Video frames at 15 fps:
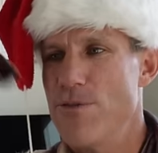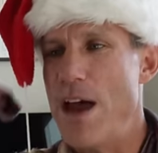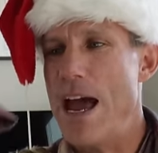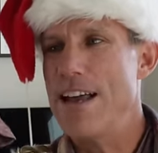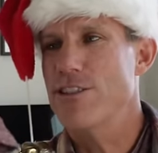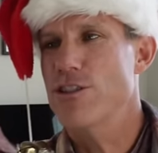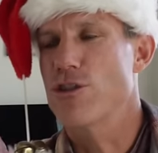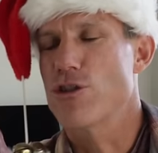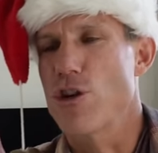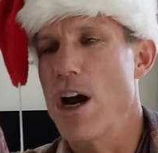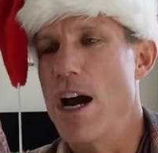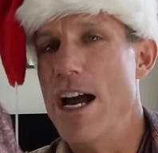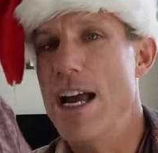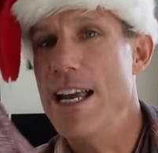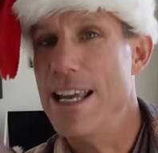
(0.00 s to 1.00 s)
Fast
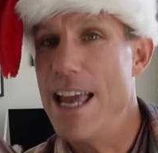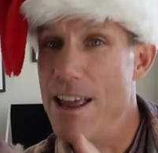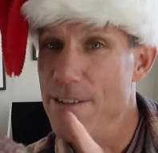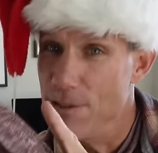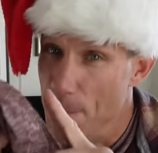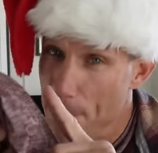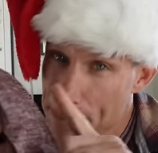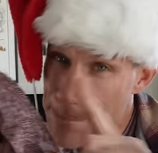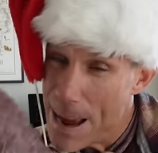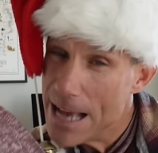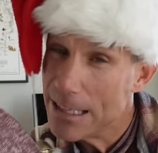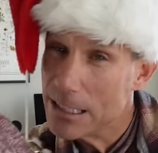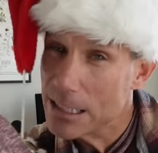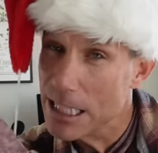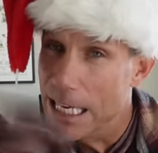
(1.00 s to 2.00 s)
drying, and the
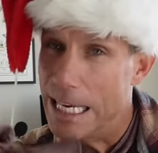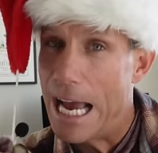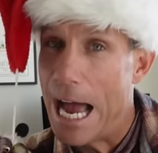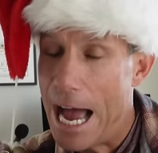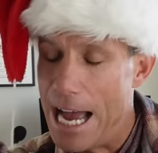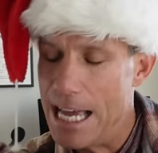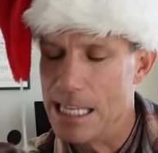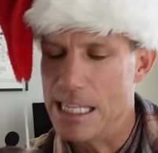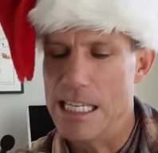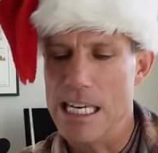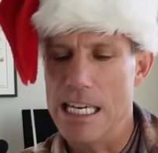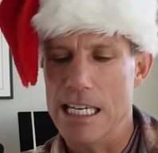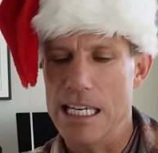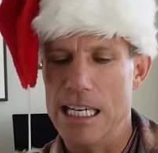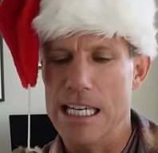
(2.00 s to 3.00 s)
best thing I
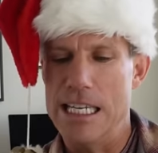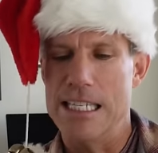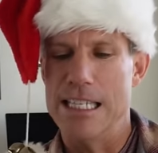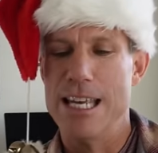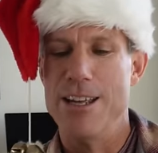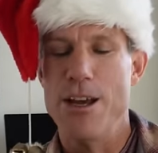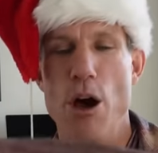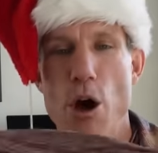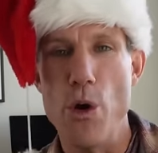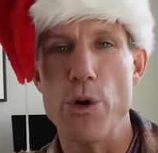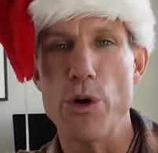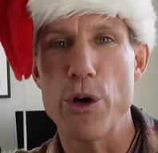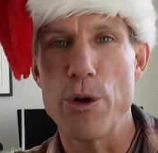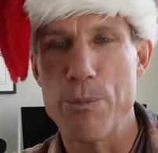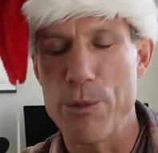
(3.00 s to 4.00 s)
think is
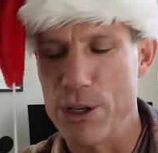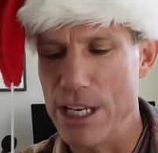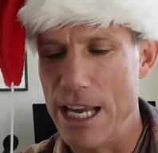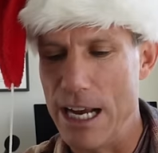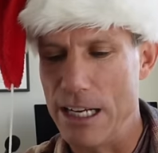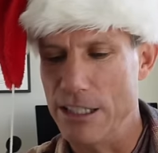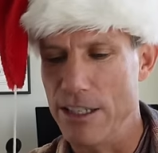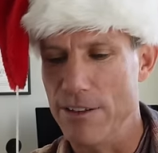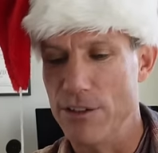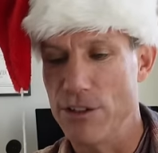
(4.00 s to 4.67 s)
odor protection.